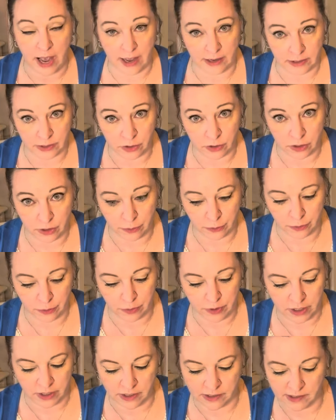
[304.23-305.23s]
extra from
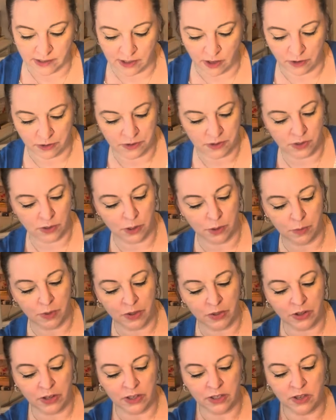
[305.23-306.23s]
the consultant store.
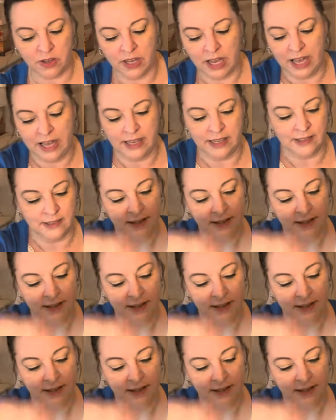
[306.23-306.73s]
But look, you guys,